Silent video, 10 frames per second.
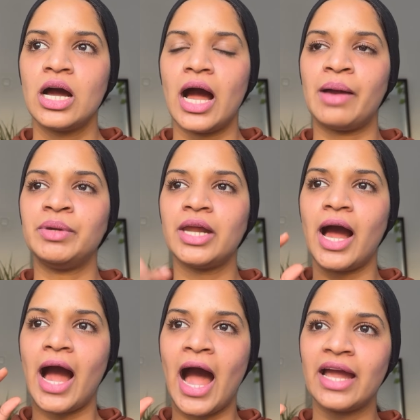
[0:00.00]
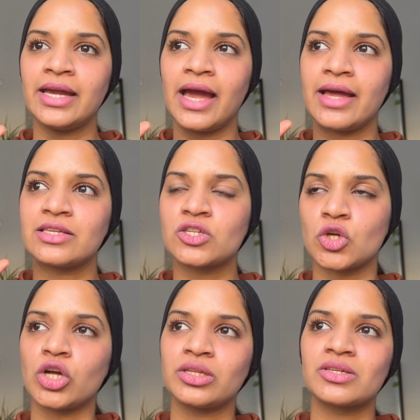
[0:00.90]
I mean, I
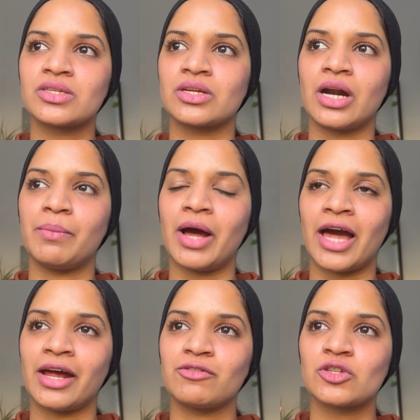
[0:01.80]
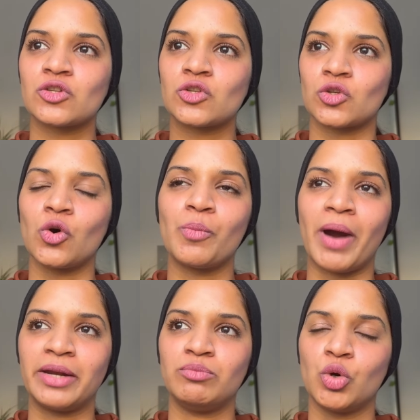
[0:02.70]
saw this serum and I was so
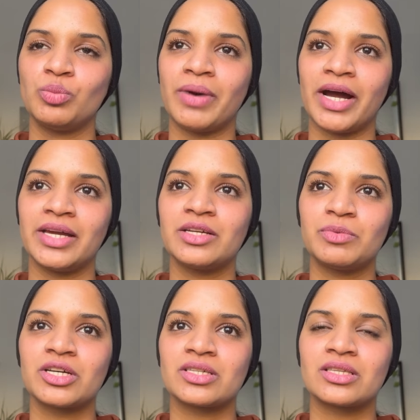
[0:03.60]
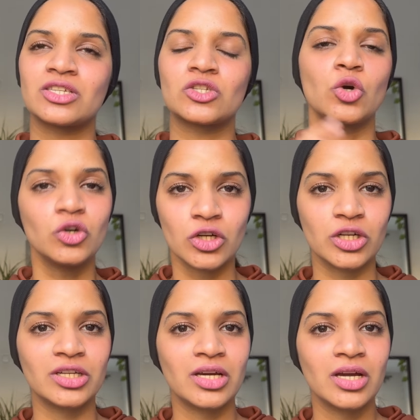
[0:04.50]
mind blown by it because it's so
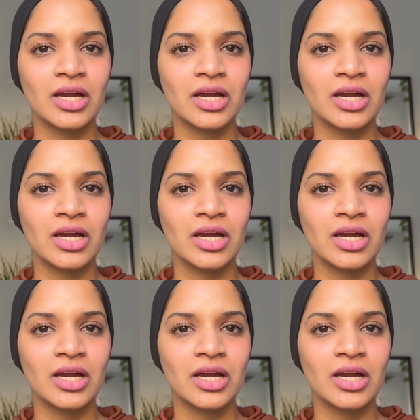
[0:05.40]
good.